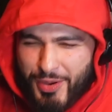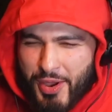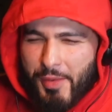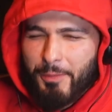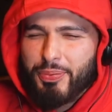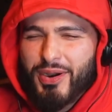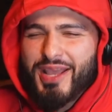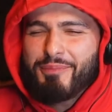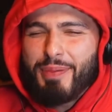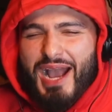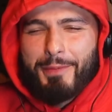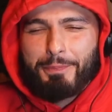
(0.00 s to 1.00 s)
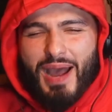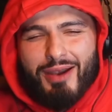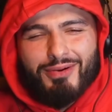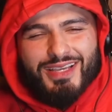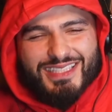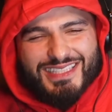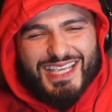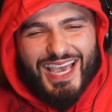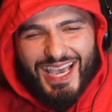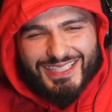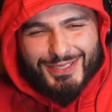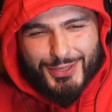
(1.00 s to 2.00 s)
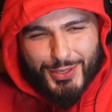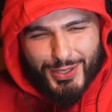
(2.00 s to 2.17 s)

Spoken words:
Bring back barriers to entry.